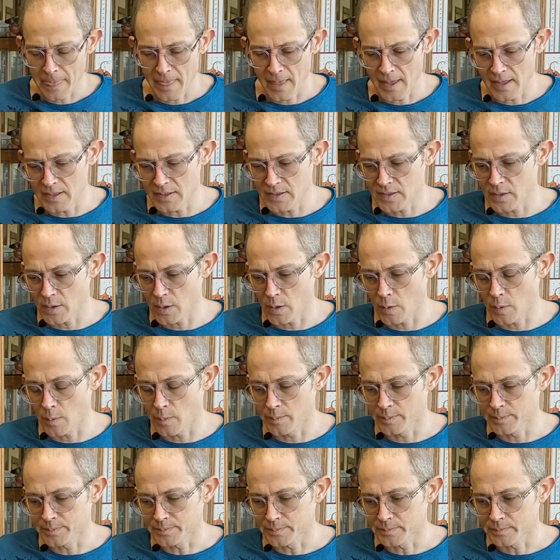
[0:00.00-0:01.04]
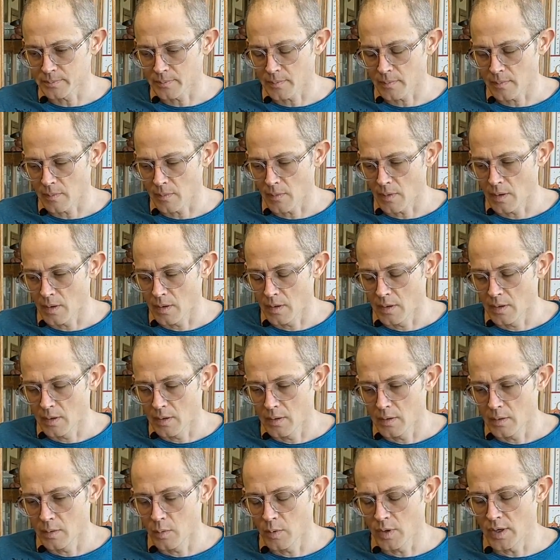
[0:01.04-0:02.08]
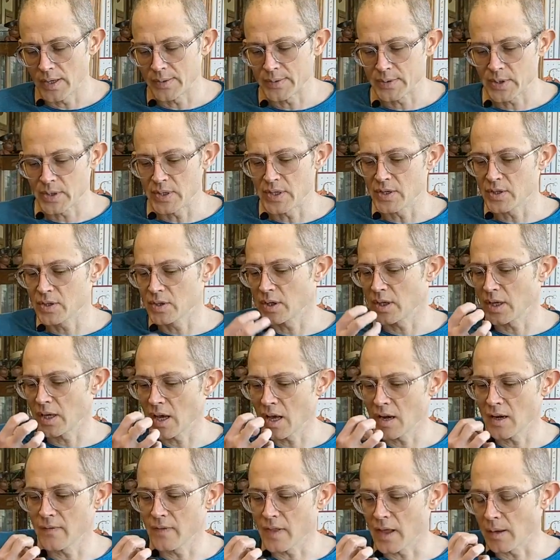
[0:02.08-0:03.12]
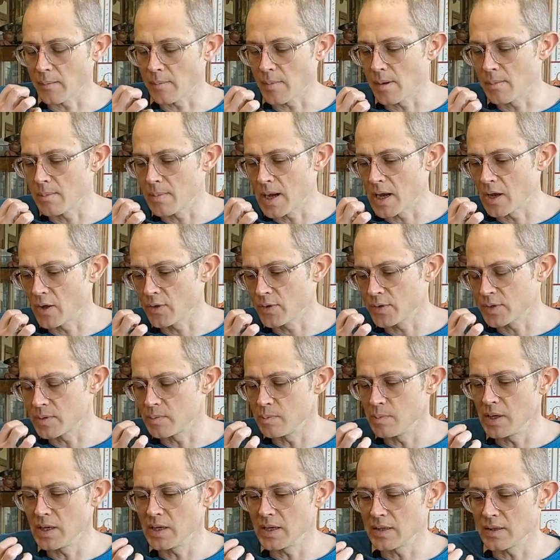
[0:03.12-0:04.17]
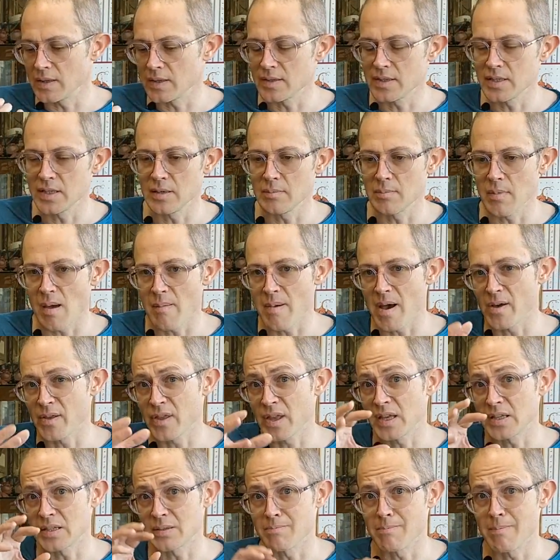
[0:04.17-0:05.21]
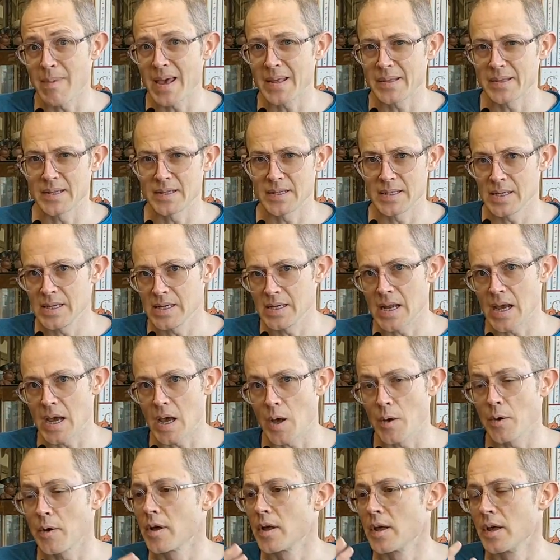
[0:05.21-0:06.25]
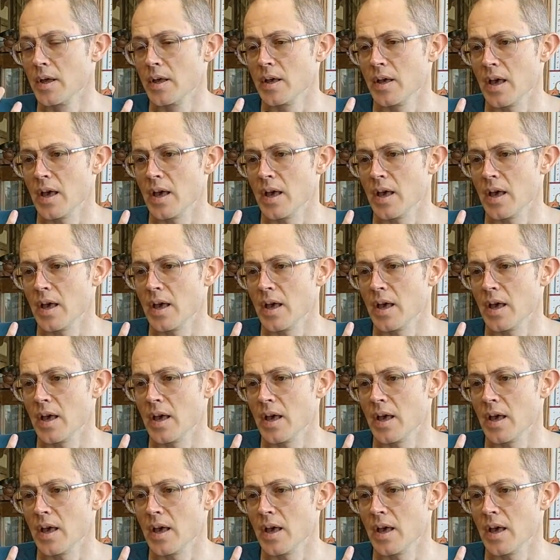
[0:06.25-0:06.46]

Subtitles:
And so where I was initially kind of like my mouth is meeting the tea, my mouth has met the tea now.